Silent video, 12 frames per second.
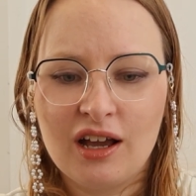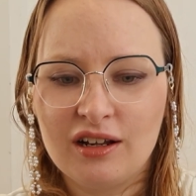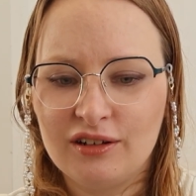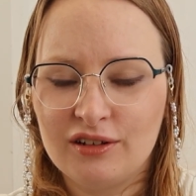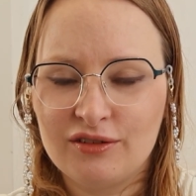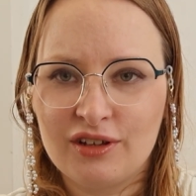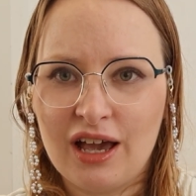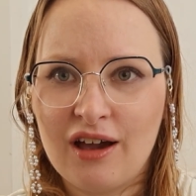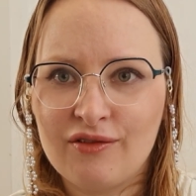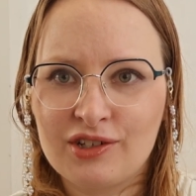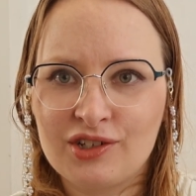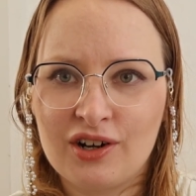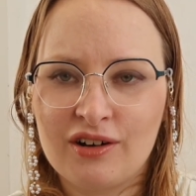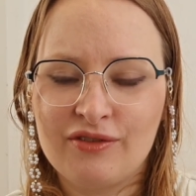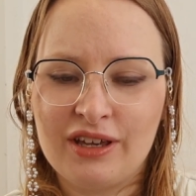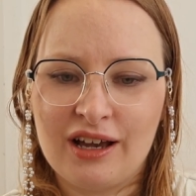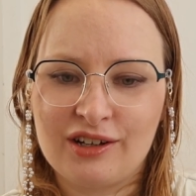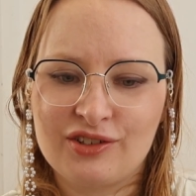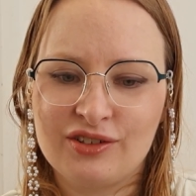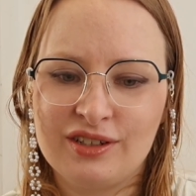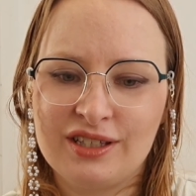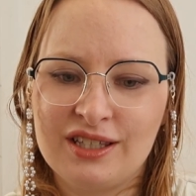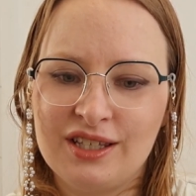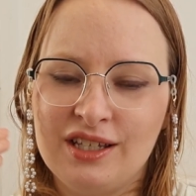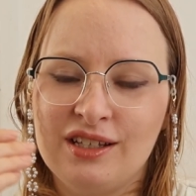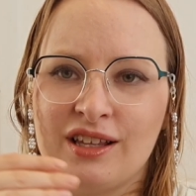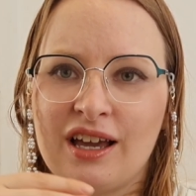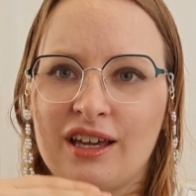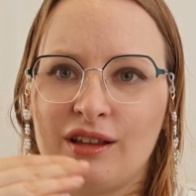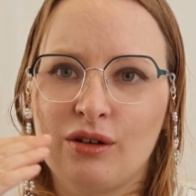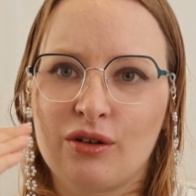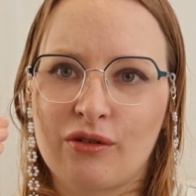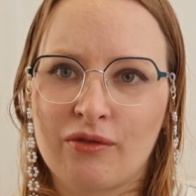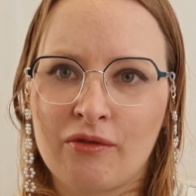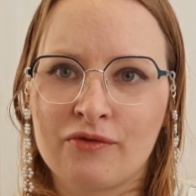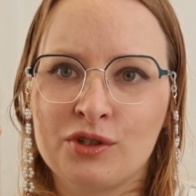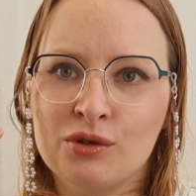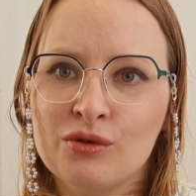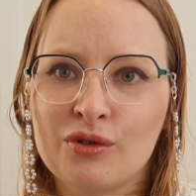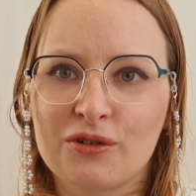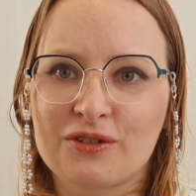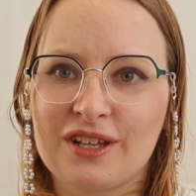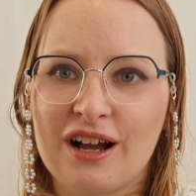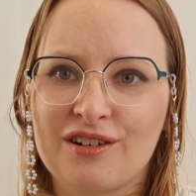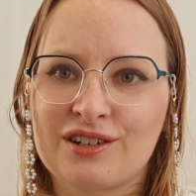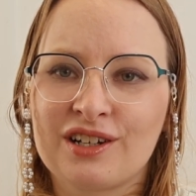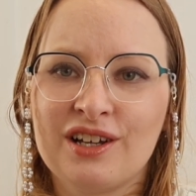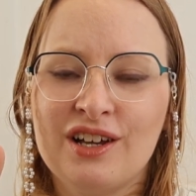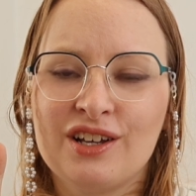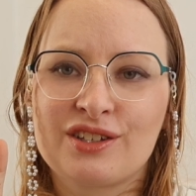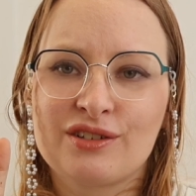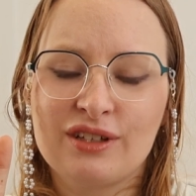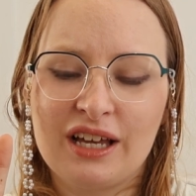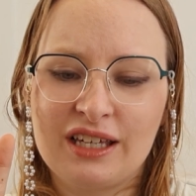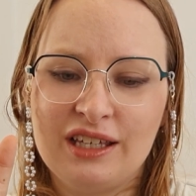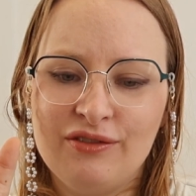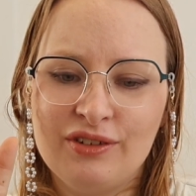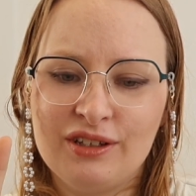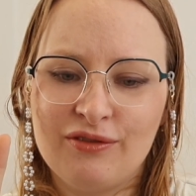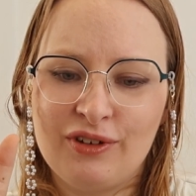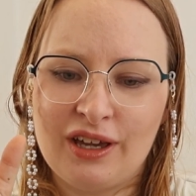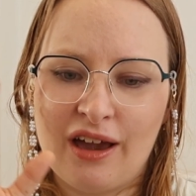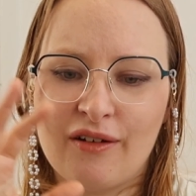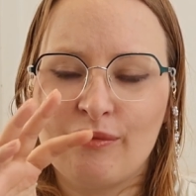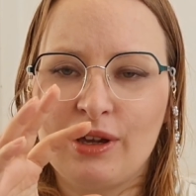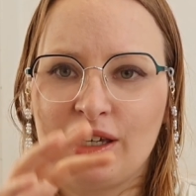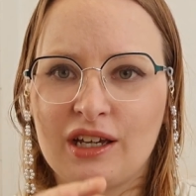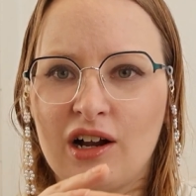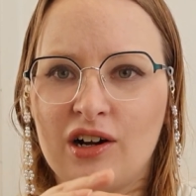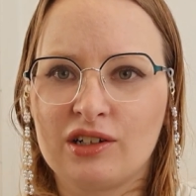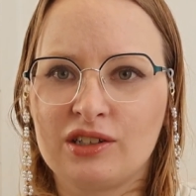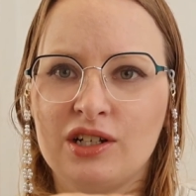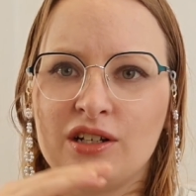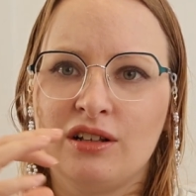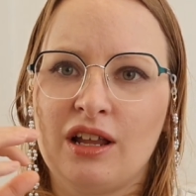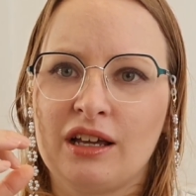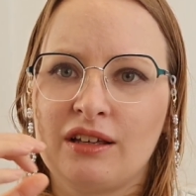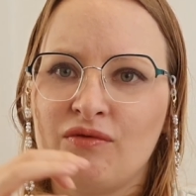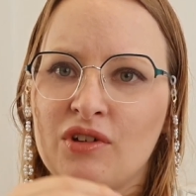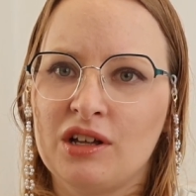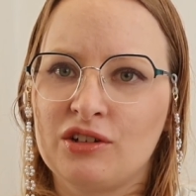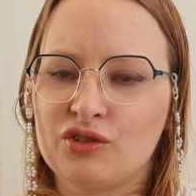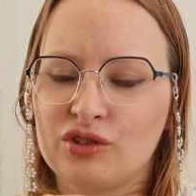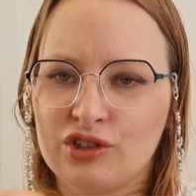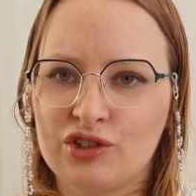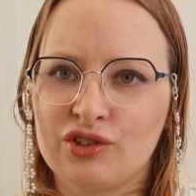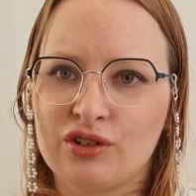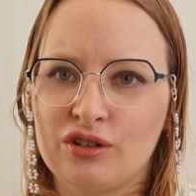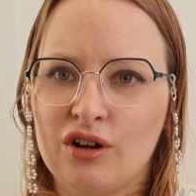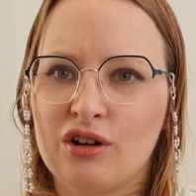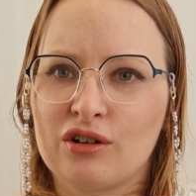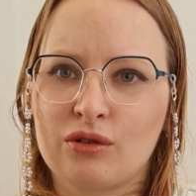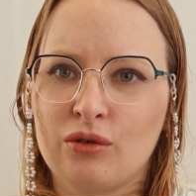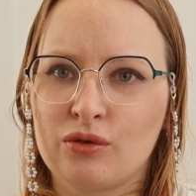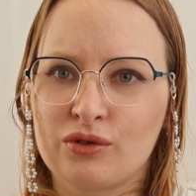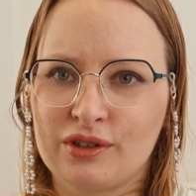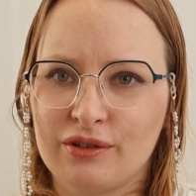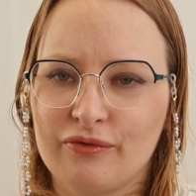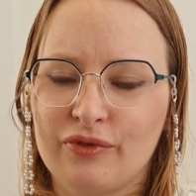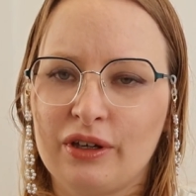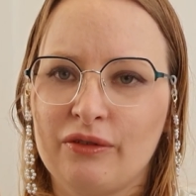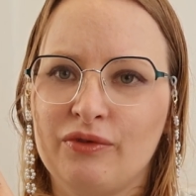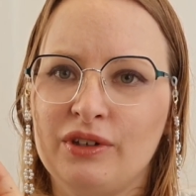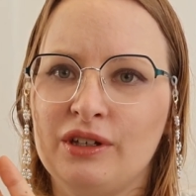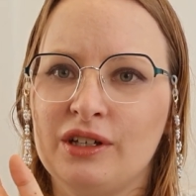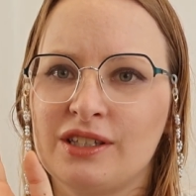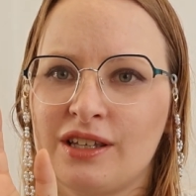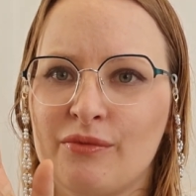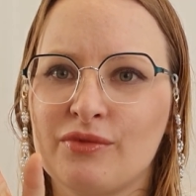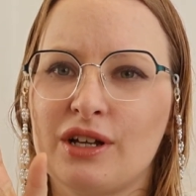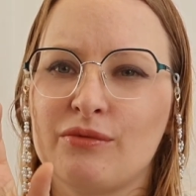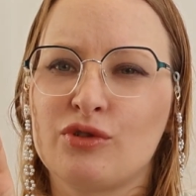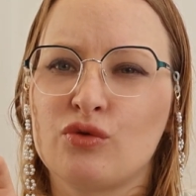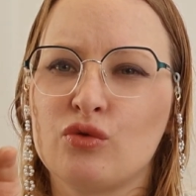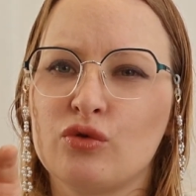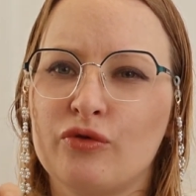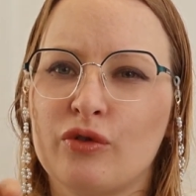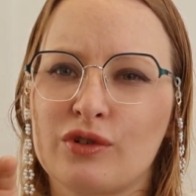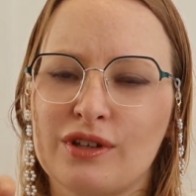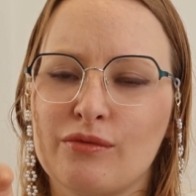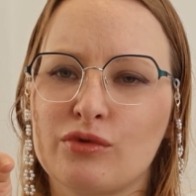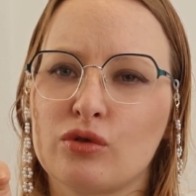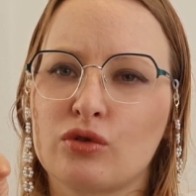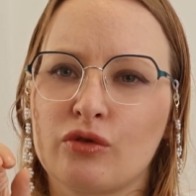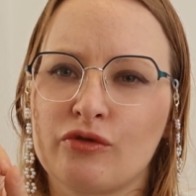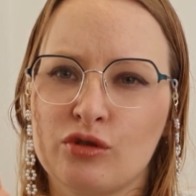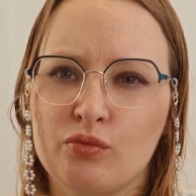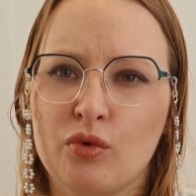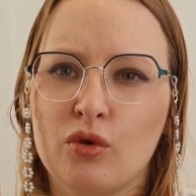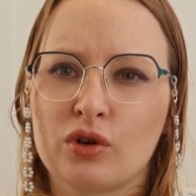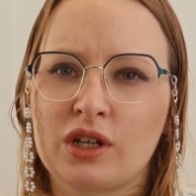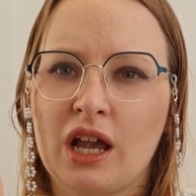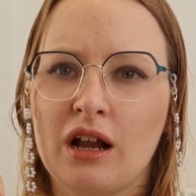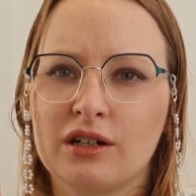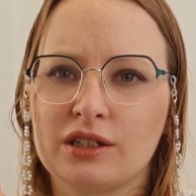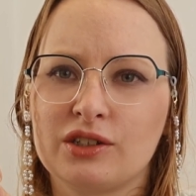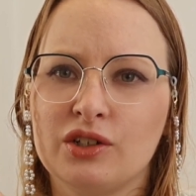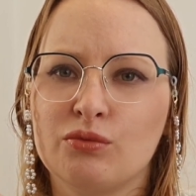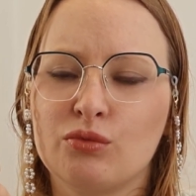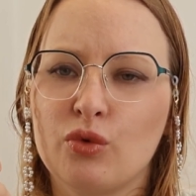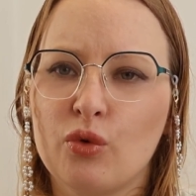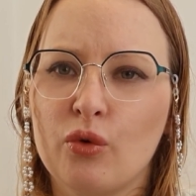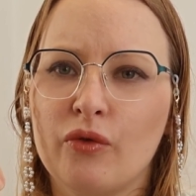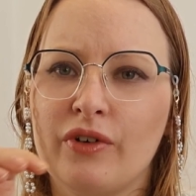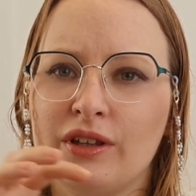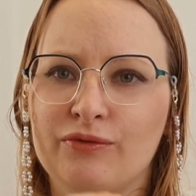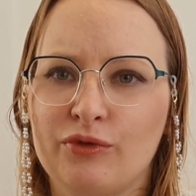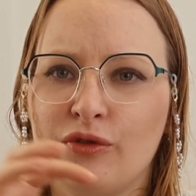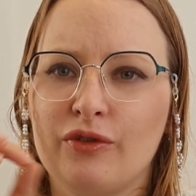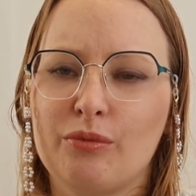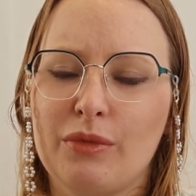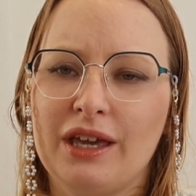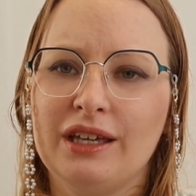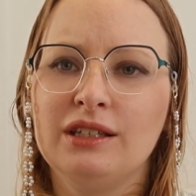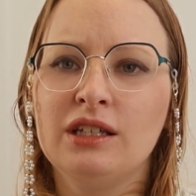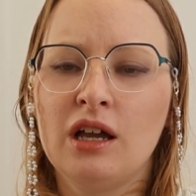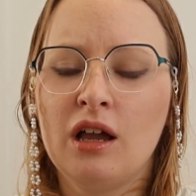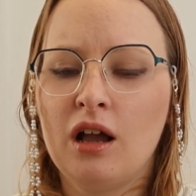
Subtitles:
And in Avatar, we actually see like a lot of Zuko's arc. So like even if we have main character and like the traditional arc or something, we sometimes root for some sort of support character more than for the main.